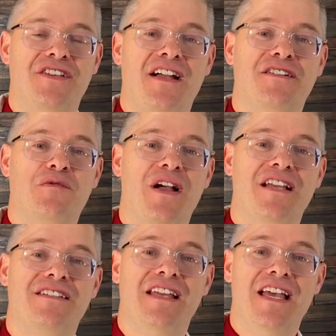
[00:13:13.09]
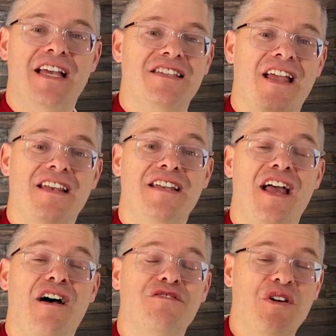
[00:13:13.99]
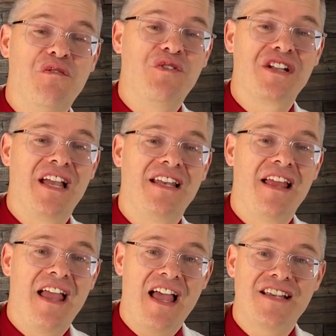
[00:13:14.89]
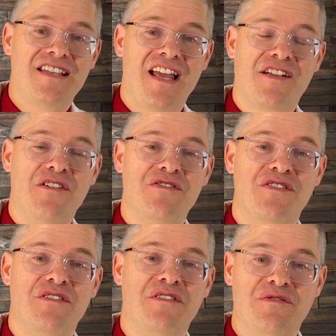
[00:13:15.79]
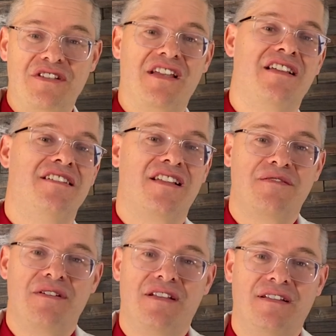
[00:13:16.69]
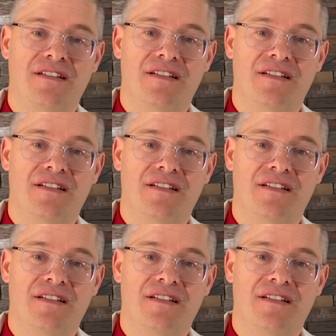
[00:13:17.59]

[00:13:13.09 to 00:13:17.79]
Dr. West signing out. Don't forget, hashtag ozone. See you guys next week.